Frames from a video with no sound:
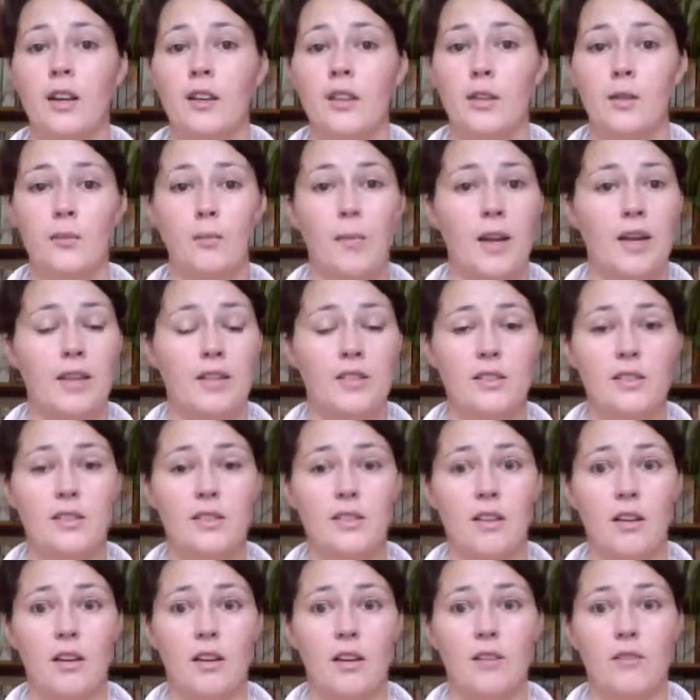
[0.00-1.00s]
the
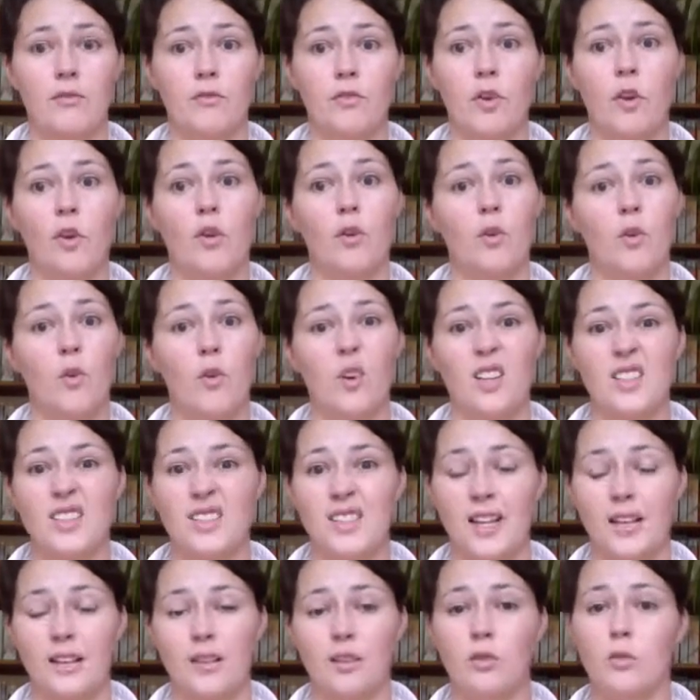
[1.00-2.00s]
manes have got quite
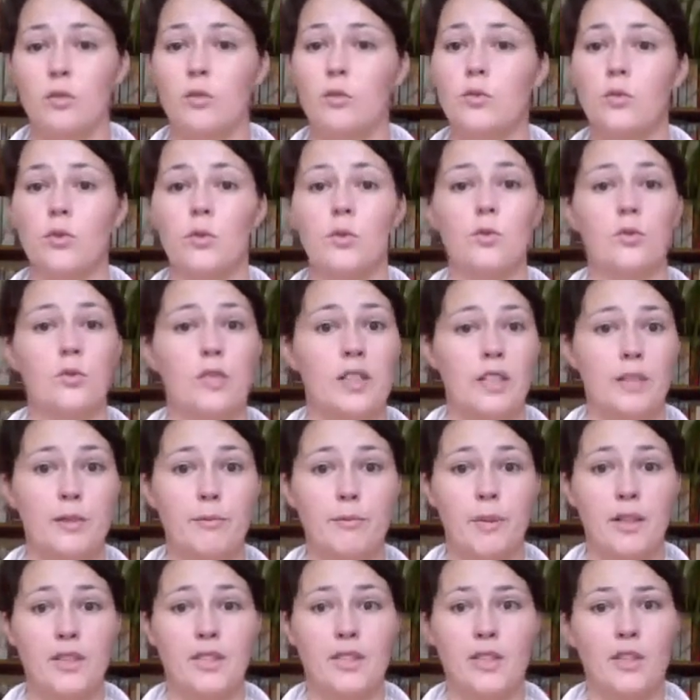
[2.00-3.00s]
tangled or really
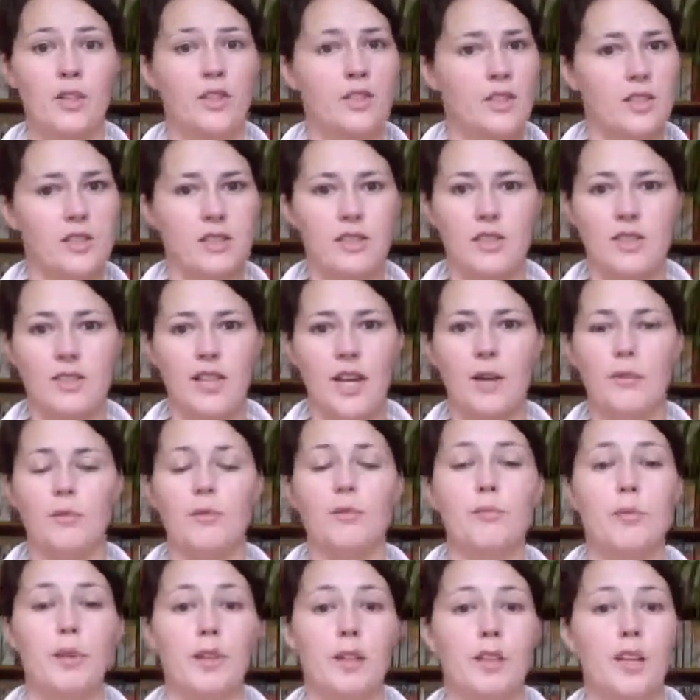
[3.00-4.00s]
muddy, because it does help the
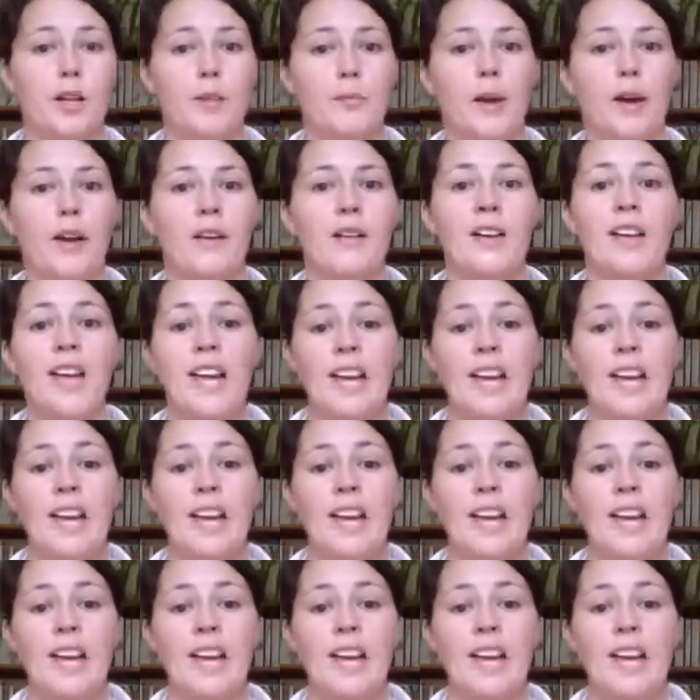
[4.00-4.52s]
mud come out.